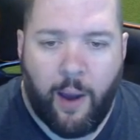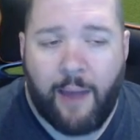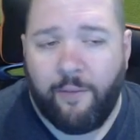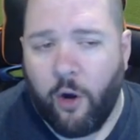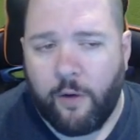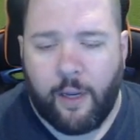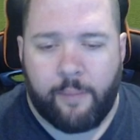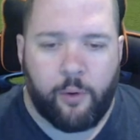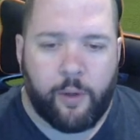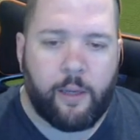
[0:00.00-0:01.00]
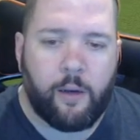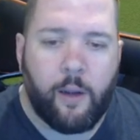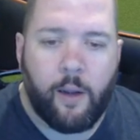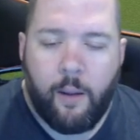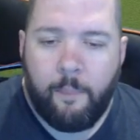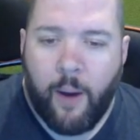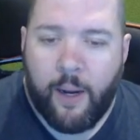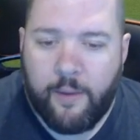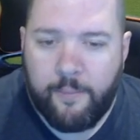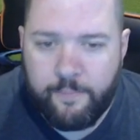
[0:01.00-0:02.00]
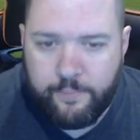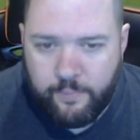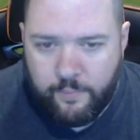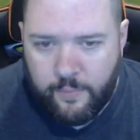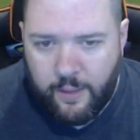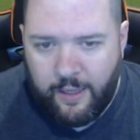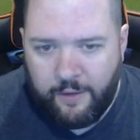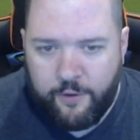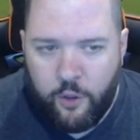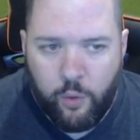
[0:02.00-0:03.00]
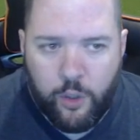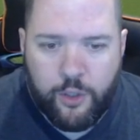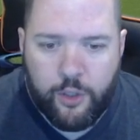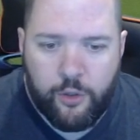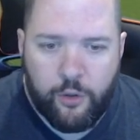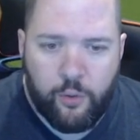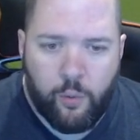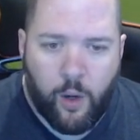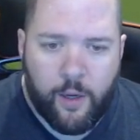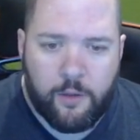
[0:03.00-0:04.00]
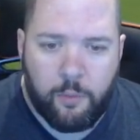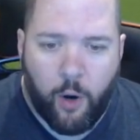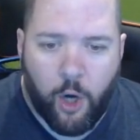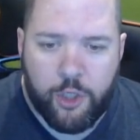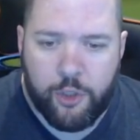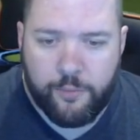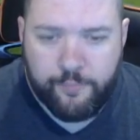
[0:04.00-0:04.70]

I have a hard time doing it, but if you were to wanting to partial,